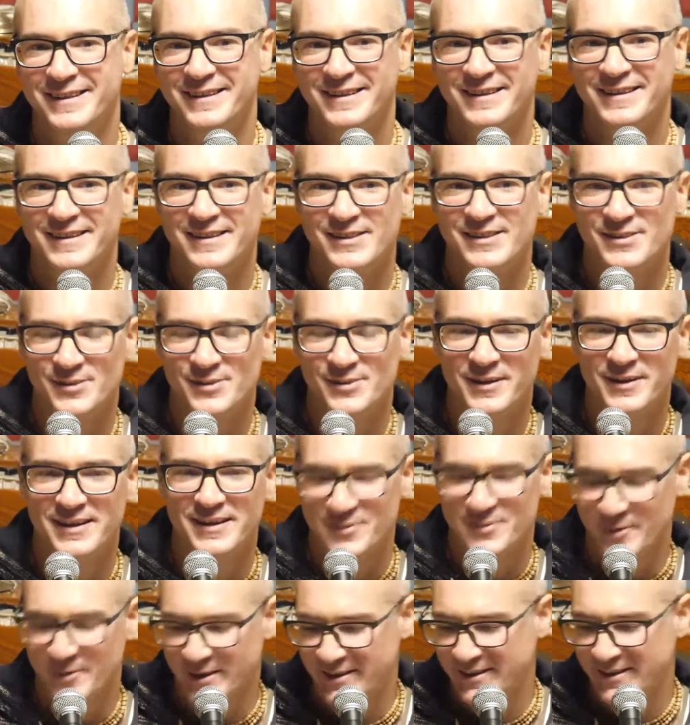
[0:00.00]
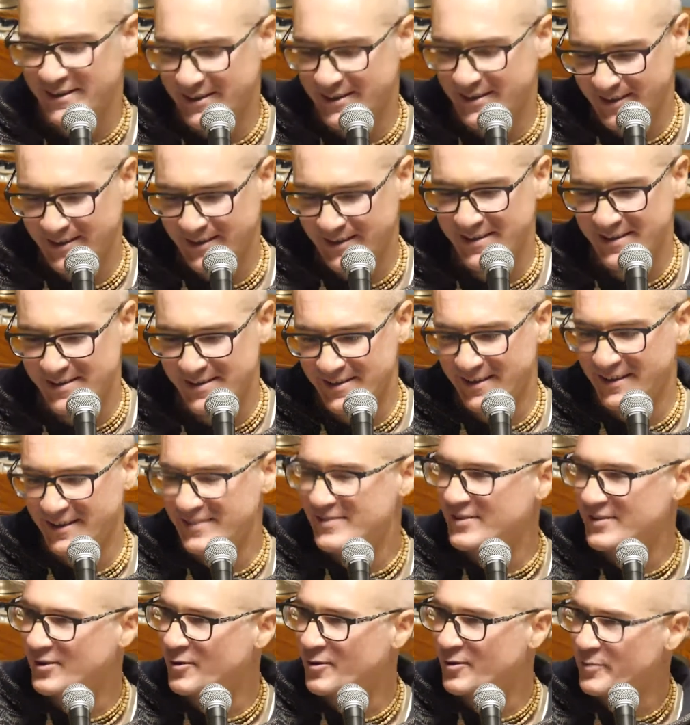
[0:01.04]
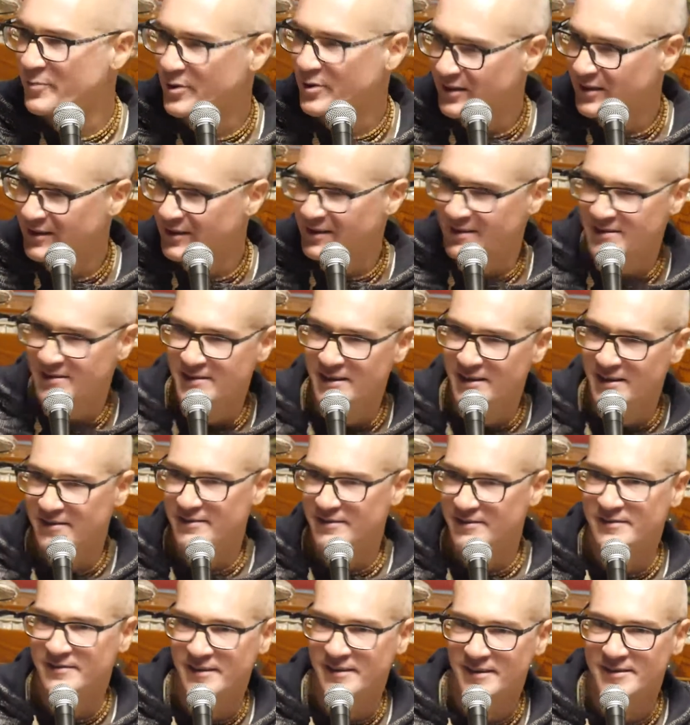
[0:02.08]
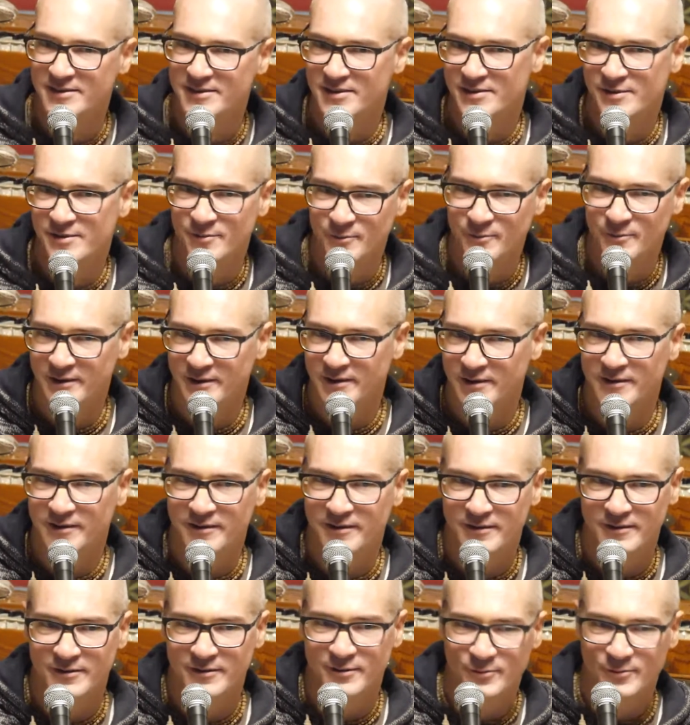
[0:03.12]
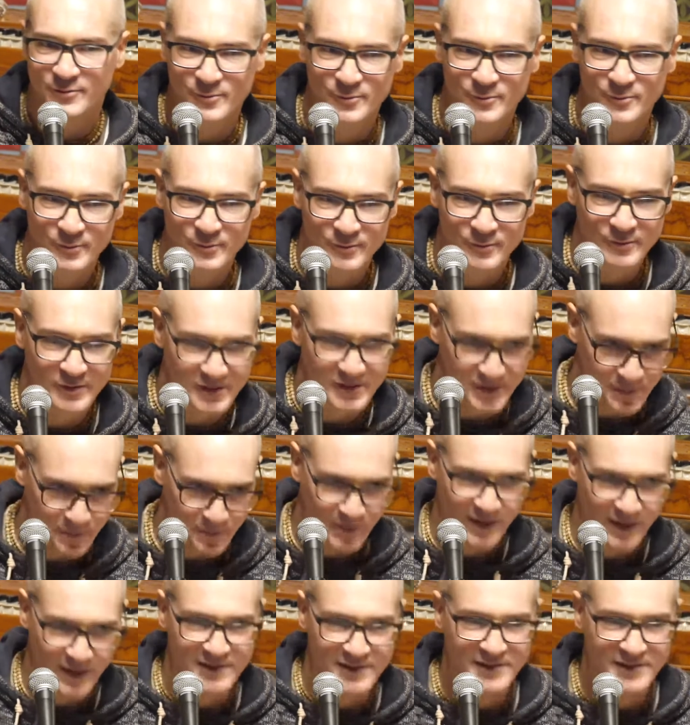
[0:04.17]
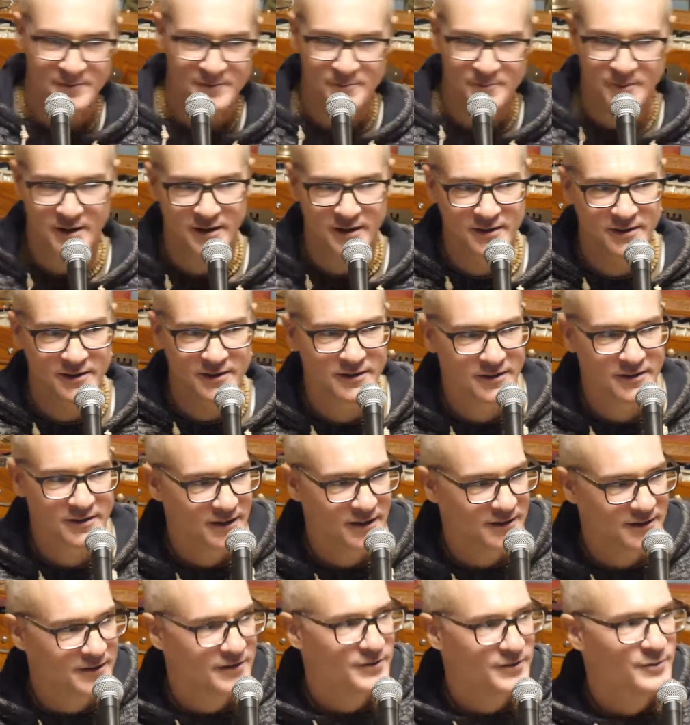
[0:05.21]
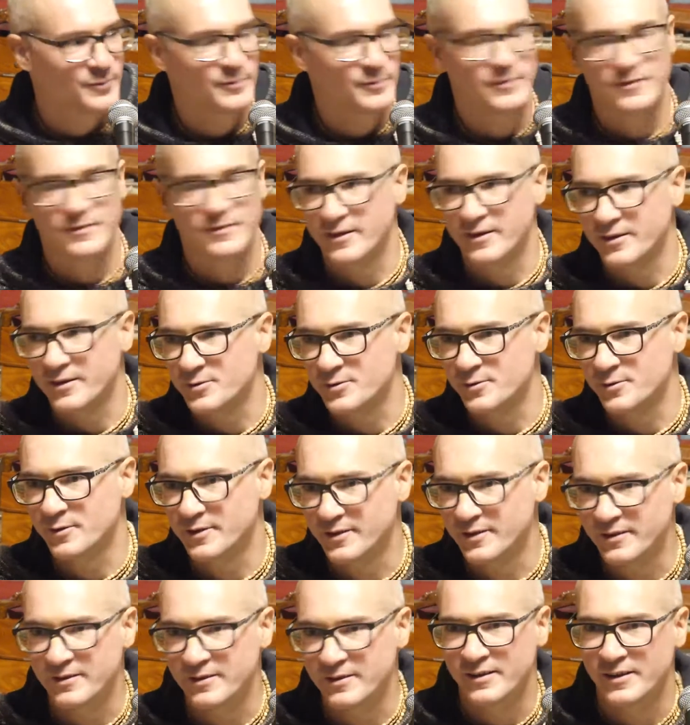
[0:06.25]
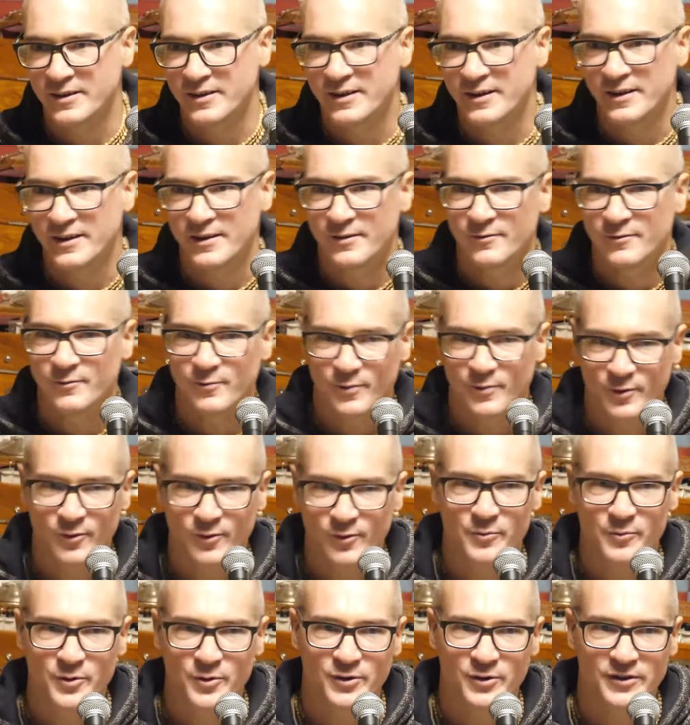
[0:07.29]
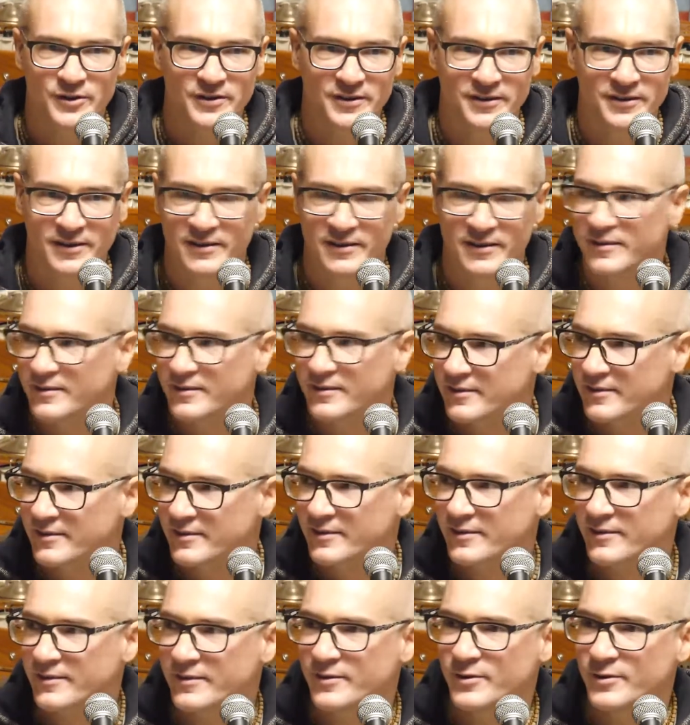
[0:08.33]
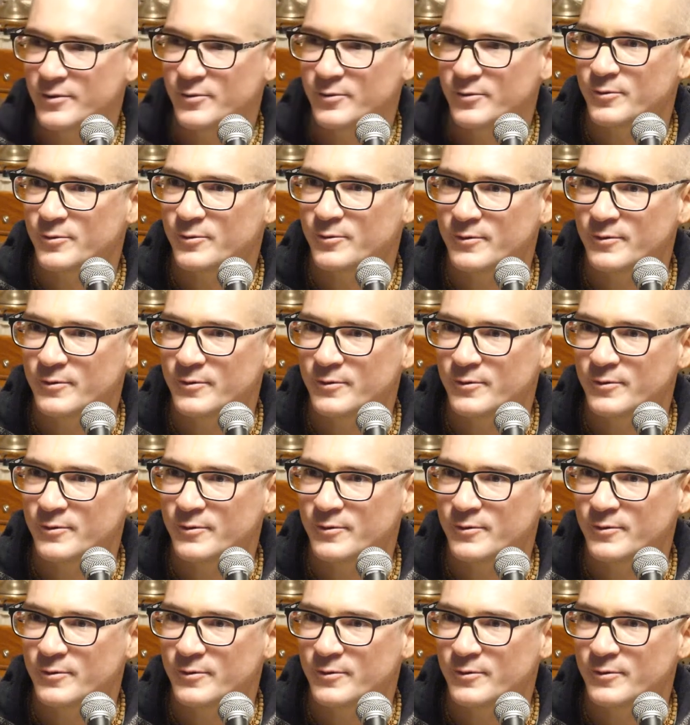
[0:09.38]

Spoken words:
So that's why these communities I just wanted to express my gratitude, actually, for a community that you